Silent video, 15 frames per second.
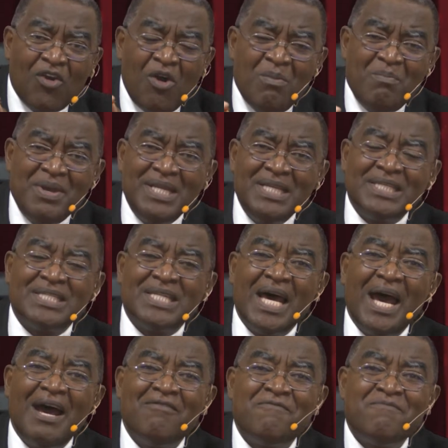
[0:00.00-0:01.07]
comments
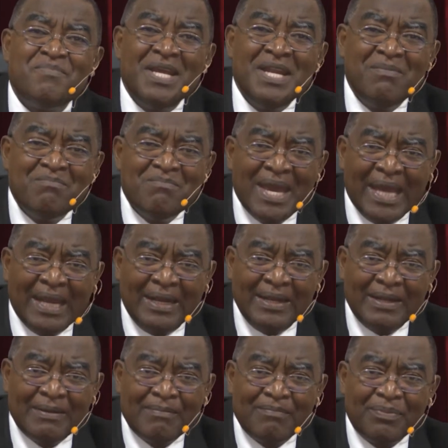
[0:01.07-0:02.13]
have been
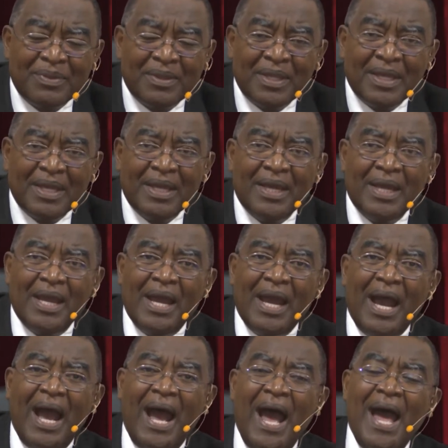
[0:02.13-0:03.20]
made
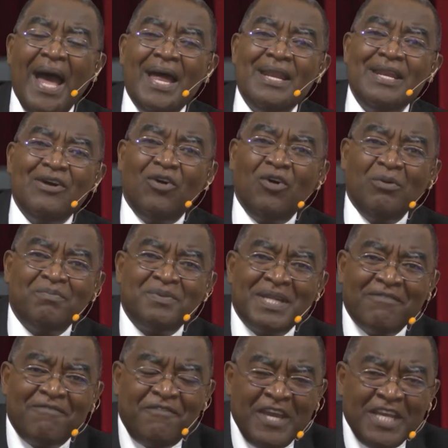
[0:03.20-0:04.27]
and
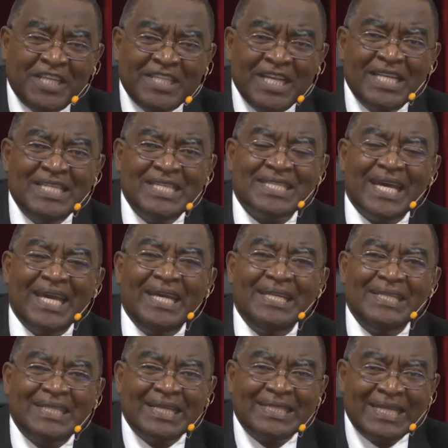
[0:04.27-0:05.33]
observations
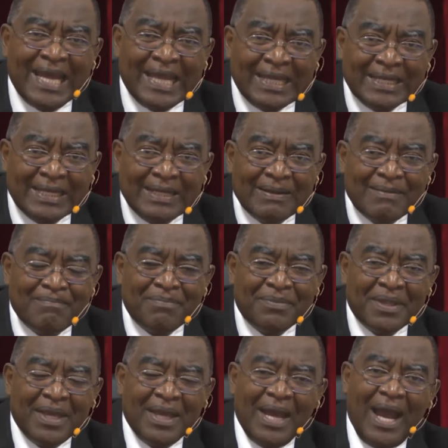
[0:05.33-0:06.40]
entertained
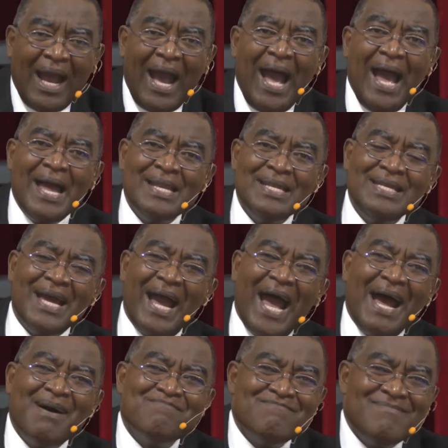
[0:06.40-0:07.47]
and
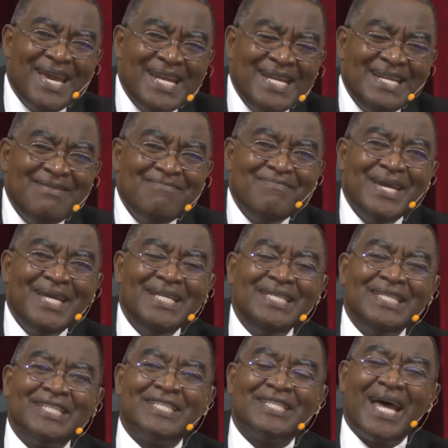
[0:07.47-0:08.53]

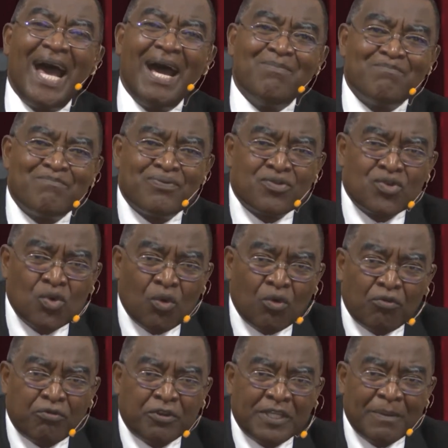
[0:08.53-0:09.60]
amendments
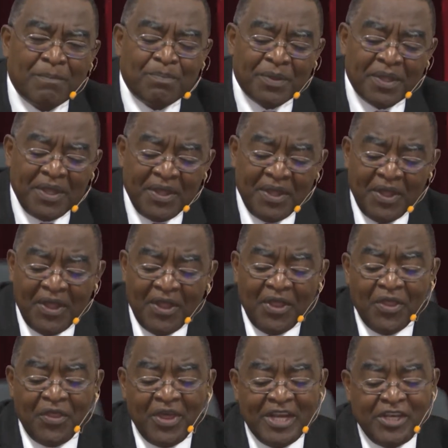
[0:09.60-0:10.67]
approved,
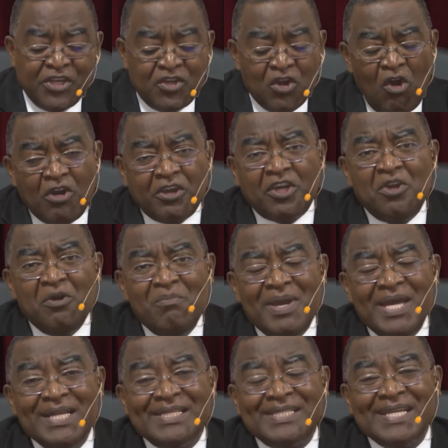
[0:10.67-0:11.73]
the
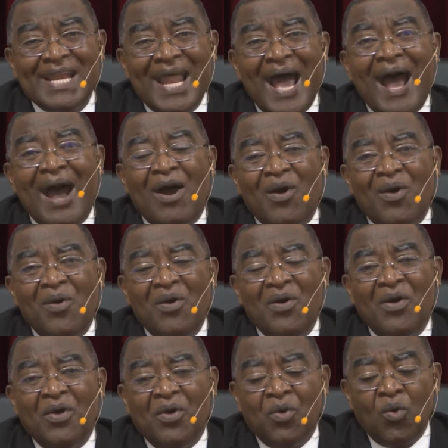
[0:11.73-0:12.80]
document
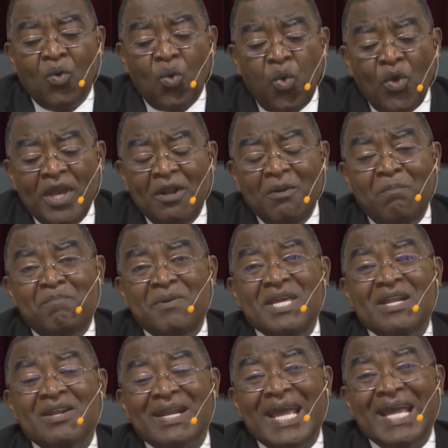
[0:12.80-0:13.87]
now will be
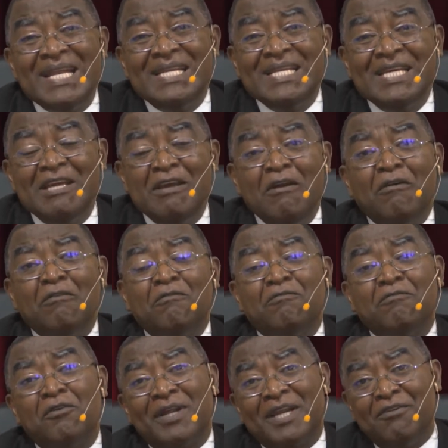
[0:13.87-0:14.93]
ready
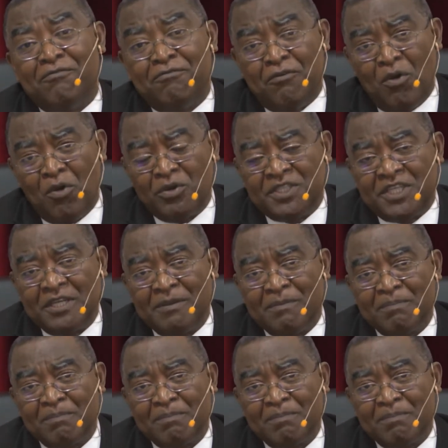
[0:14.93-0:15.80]
for a vote.